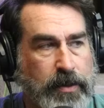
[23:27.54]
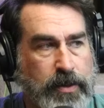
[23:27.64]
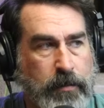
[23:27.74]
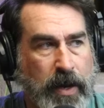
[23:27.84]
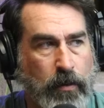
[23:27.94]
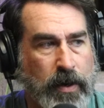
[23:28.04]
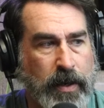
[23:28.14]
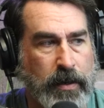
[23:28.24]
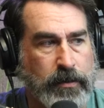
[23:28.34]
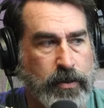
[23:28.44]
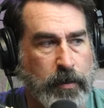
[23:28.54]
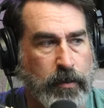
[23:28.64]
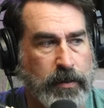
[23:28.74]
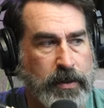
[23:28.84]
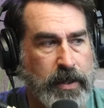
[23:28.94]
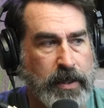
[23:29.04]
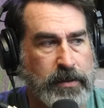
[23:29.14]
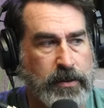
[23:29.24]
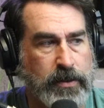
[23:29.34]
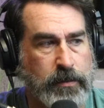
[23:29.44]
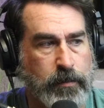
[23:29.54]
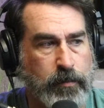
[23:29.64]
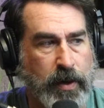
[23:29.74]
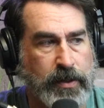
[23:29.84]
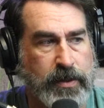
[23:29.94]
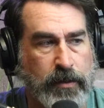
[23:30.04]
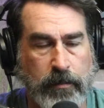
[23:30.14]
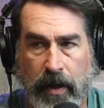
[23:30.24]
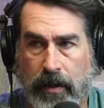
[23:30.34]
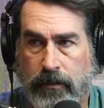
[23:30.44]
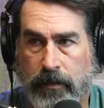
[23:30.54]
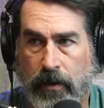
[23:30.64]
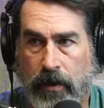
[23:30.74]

them. I don't want to get in any trouble with these guys. Let's just break cinder blocks with our